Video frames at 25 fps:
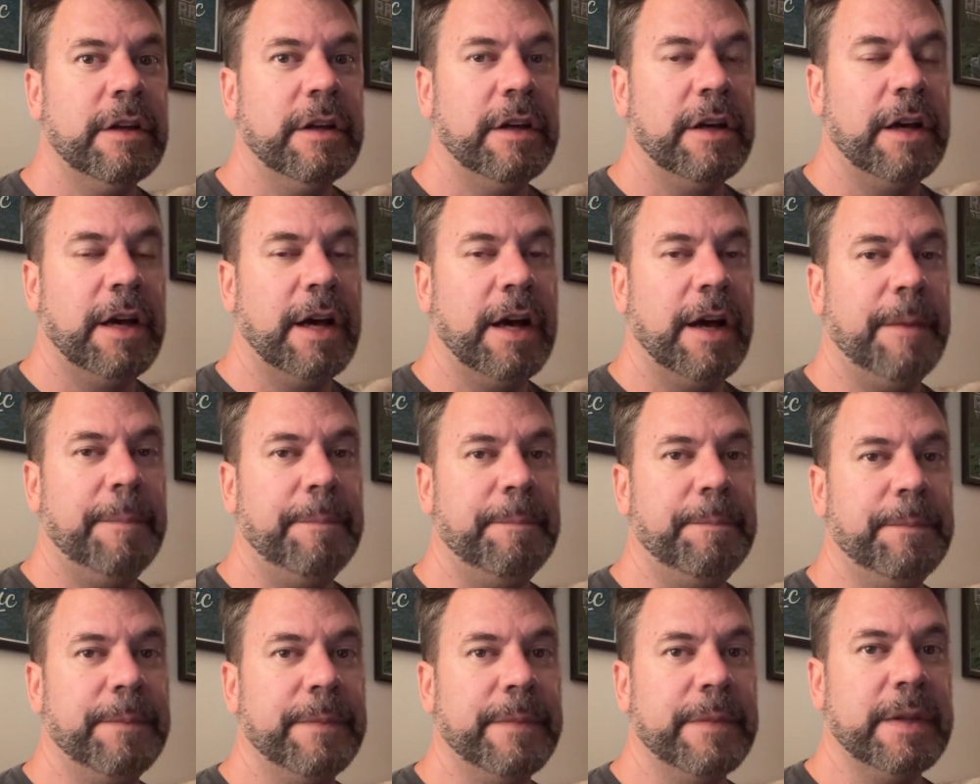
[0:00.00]

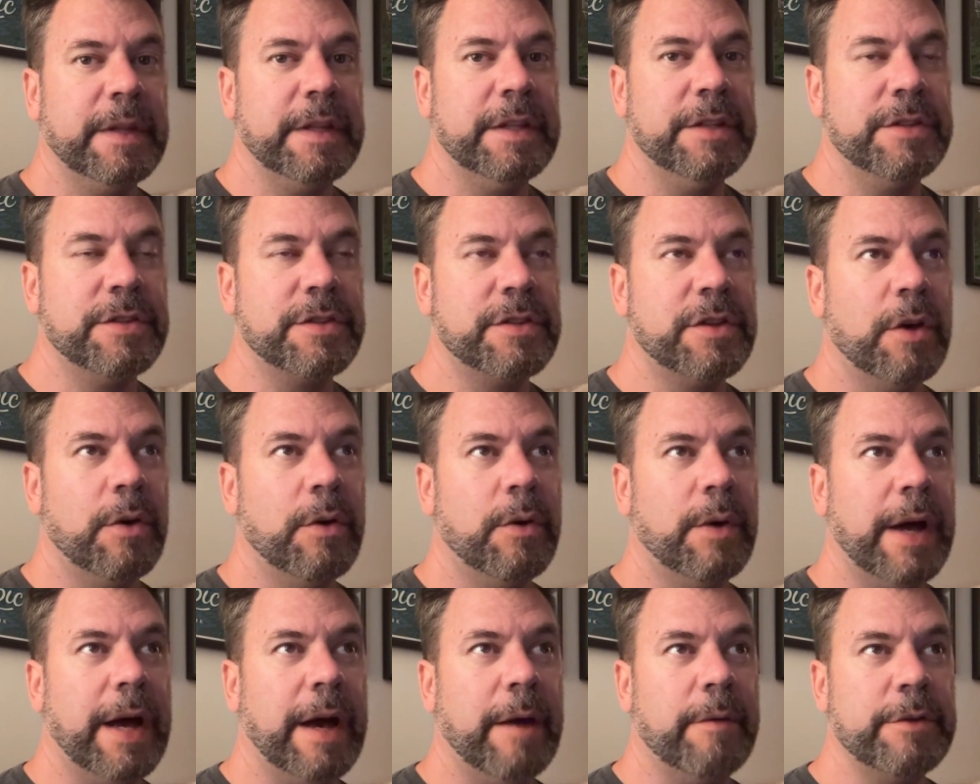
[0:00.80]
And
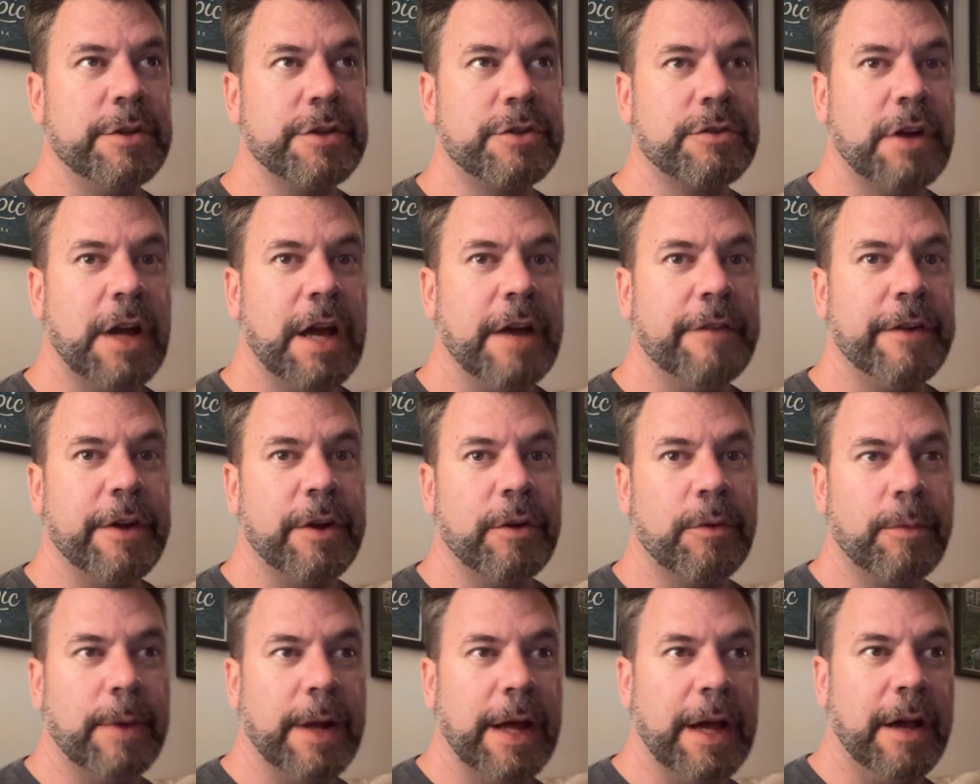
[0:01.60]
so I was driving
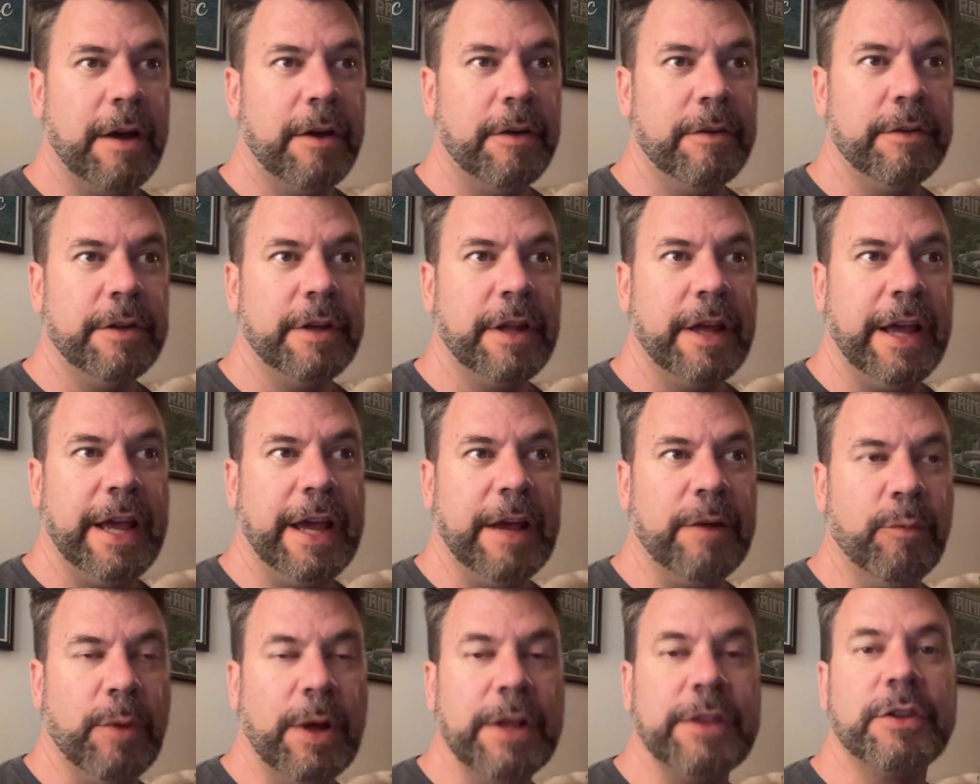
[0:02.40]
around
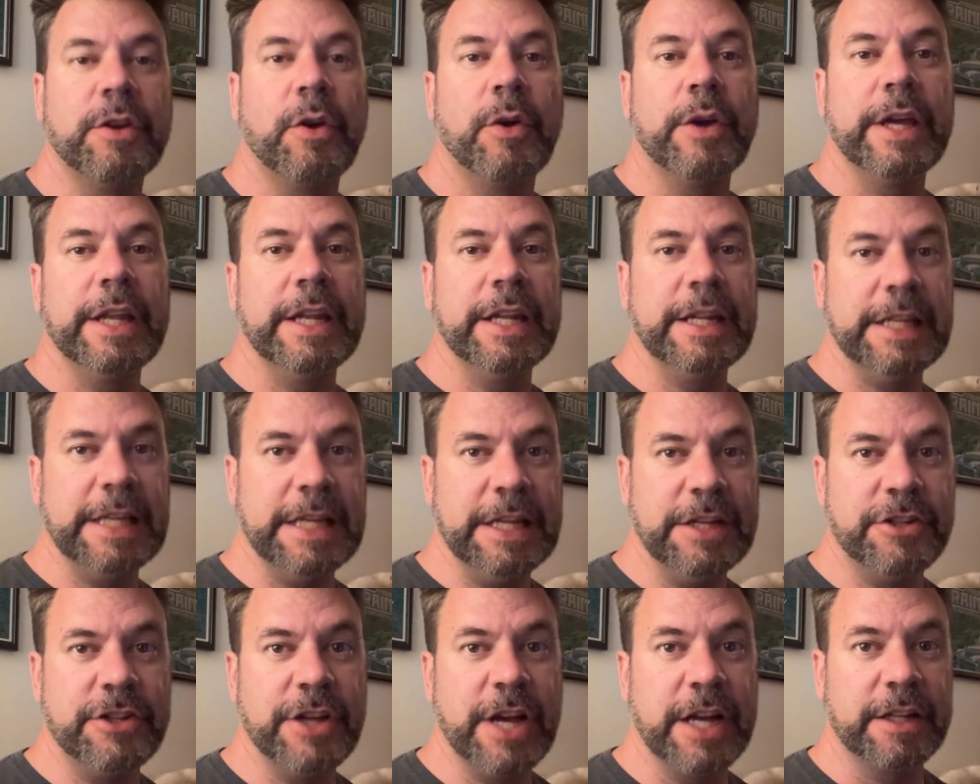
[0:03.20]
and went to go get it
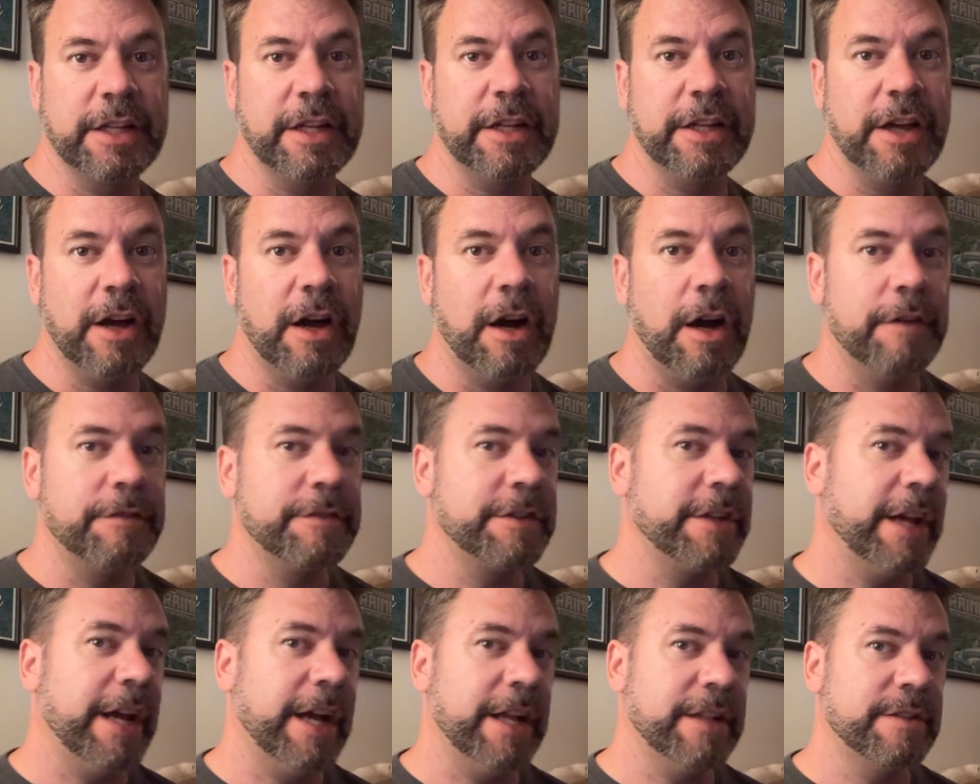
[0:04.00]
e-checked on the off
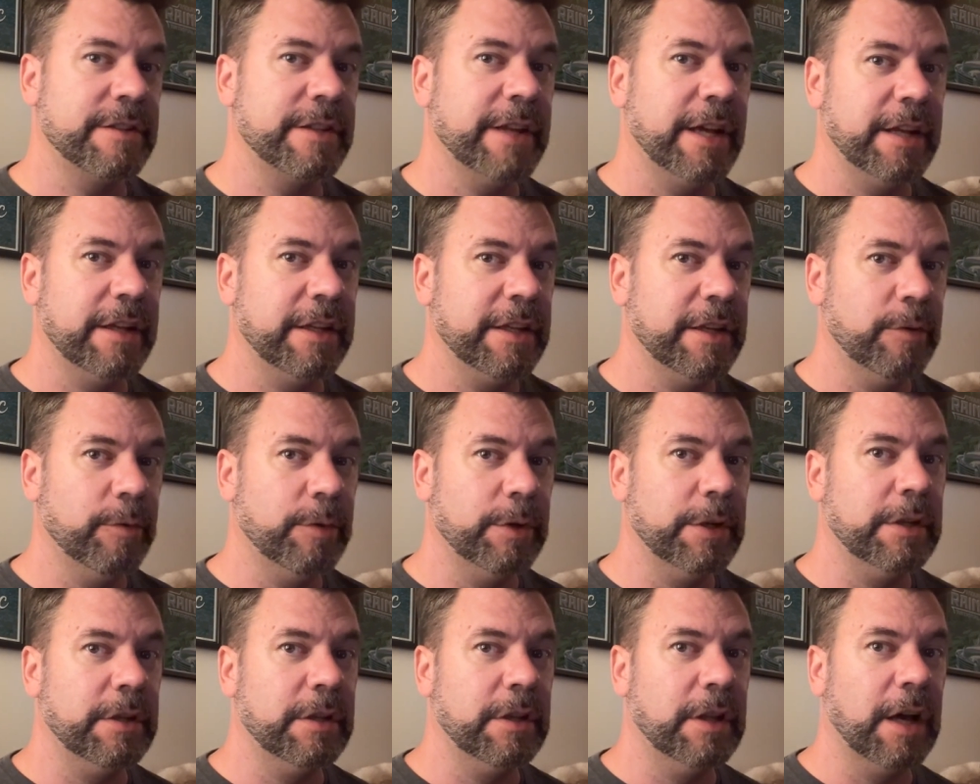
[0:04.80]
chance that it
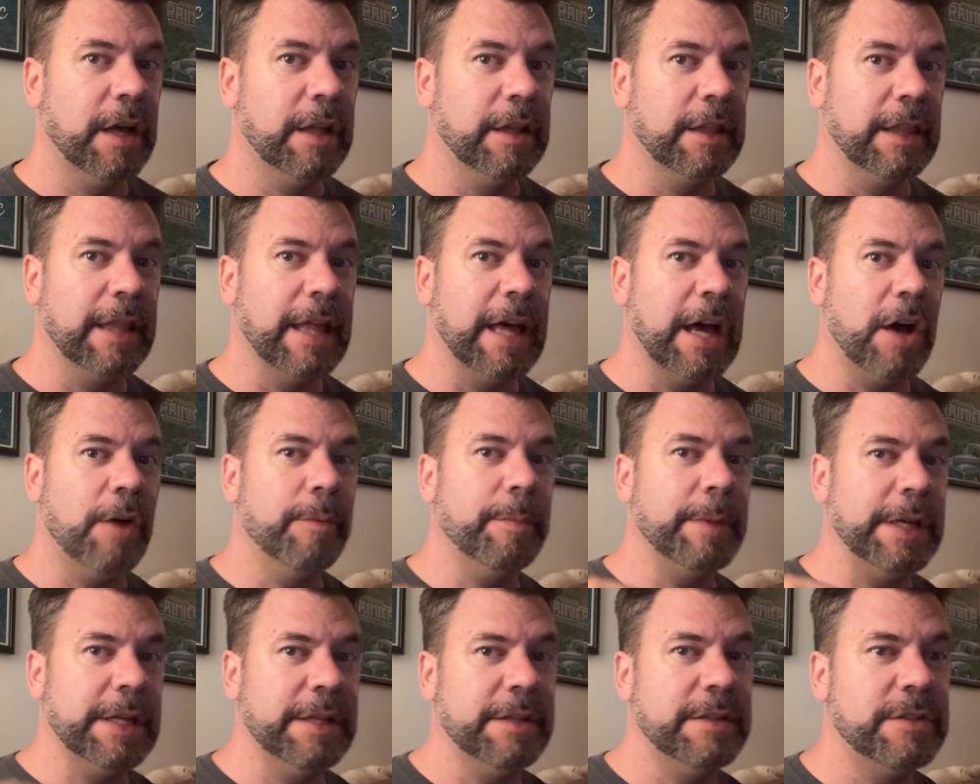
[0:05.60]
would allow
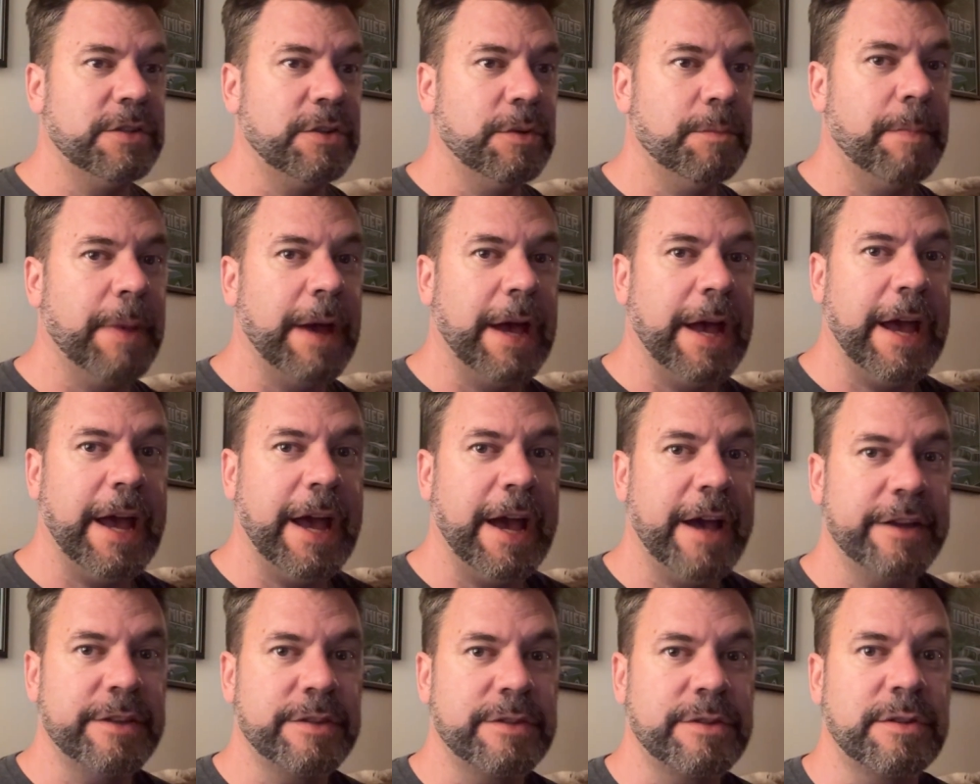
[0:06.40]
me to
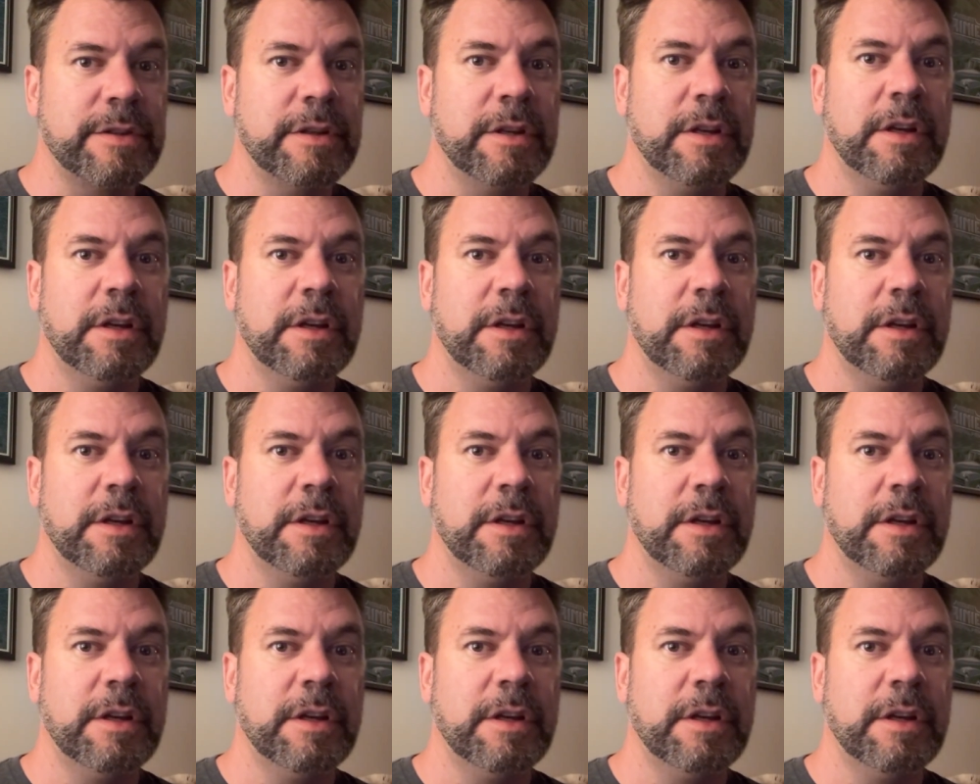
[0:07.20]
pass